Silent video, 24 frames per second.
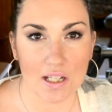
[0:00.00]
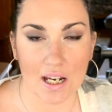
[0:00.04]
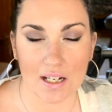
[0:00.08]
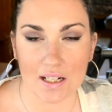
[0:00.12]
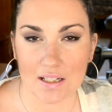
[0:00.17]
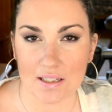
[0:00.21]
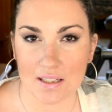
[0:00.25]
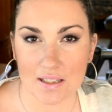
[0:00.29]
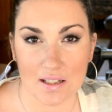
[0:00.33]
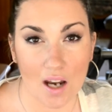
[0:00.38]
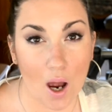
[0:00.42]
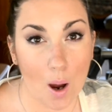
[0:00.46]
and
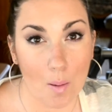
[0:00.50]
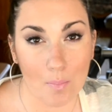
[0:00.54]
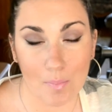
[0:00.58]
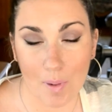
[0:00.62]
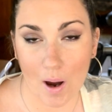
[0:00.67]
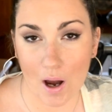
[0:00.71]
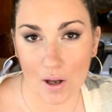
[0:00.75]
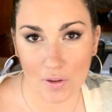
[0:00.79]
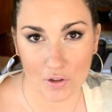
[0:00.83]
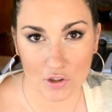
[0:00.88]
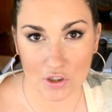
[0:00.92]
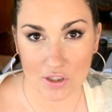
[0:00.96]
it's not
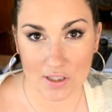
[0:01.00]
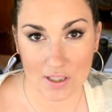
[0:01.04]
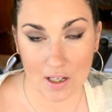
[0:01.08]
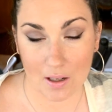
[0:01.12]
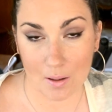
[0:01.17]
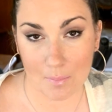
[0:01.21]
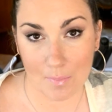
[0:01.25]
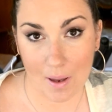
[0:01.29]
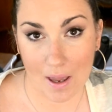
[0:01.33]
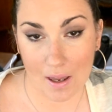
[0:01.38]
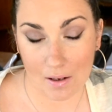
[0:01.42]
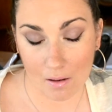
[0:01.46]

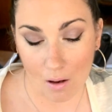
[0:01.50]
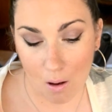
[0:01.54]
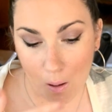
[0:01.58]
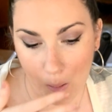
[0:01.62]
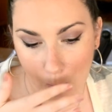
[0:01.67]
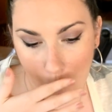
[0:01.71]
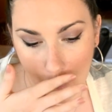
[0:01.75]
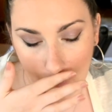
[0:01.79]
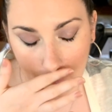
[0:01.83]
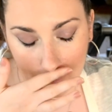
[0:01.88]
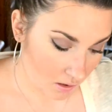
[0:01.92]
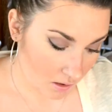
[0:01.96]
bothersome at
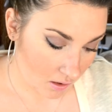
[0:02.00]
all.